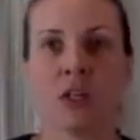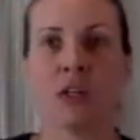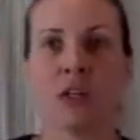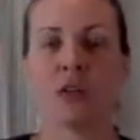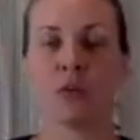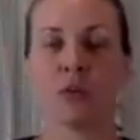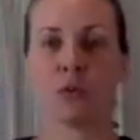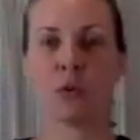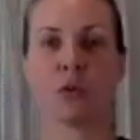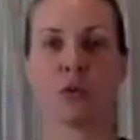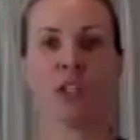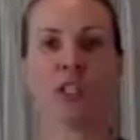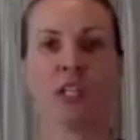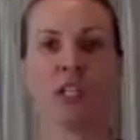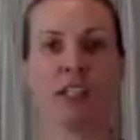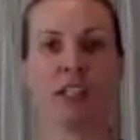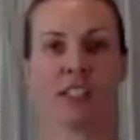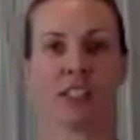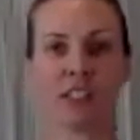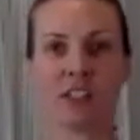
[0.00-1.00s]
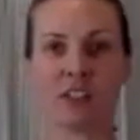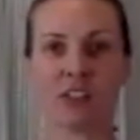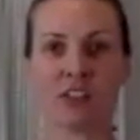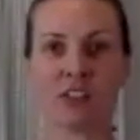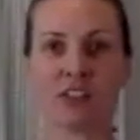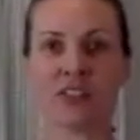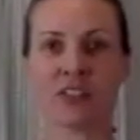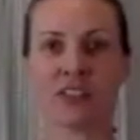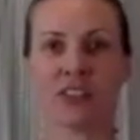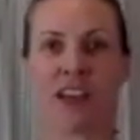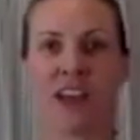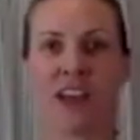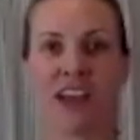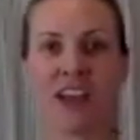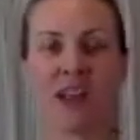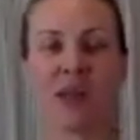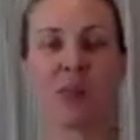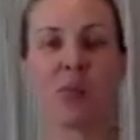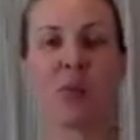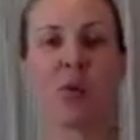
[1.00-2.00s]
Rolling onto your
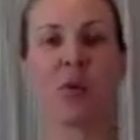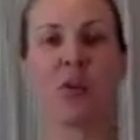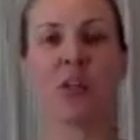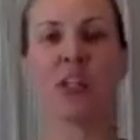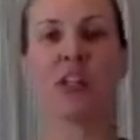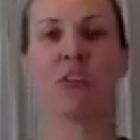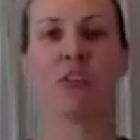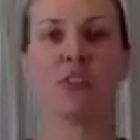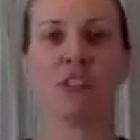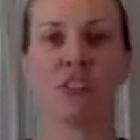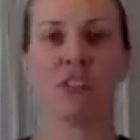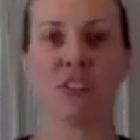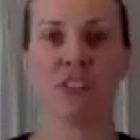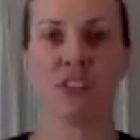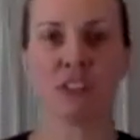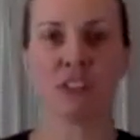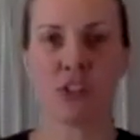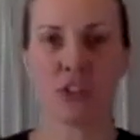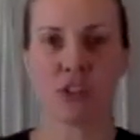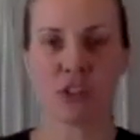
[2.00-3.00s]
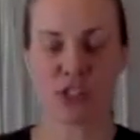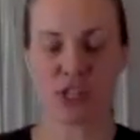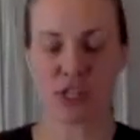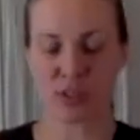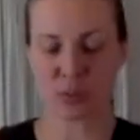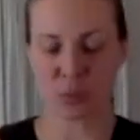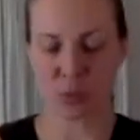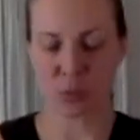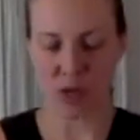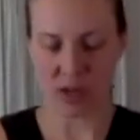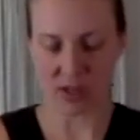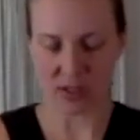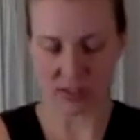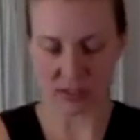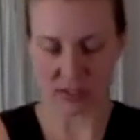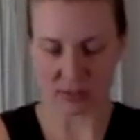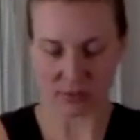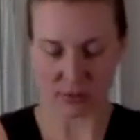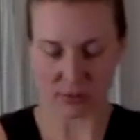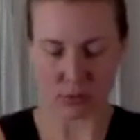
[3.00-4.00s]
side, pulling your knees into your chest,
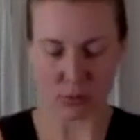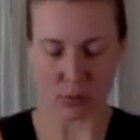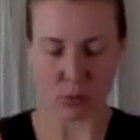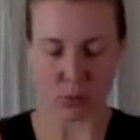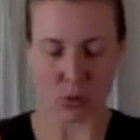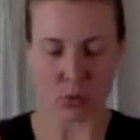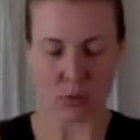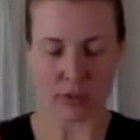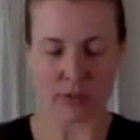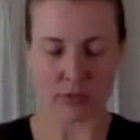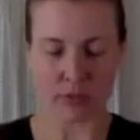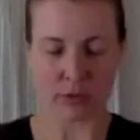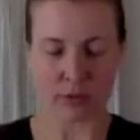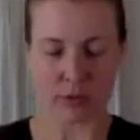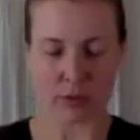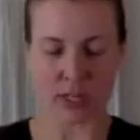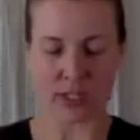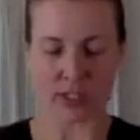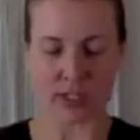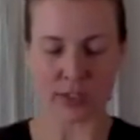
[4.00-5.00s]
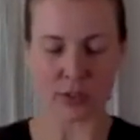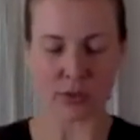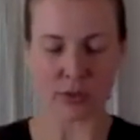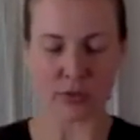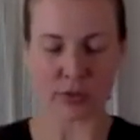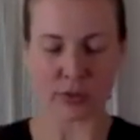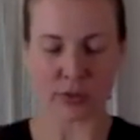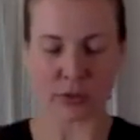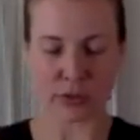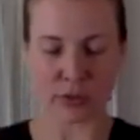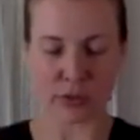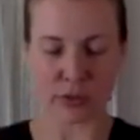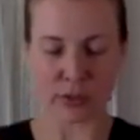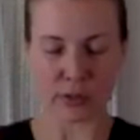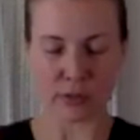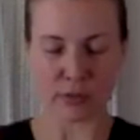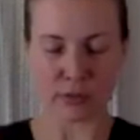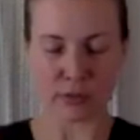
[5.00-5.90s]
pausing for a moment of gratitude for yourself.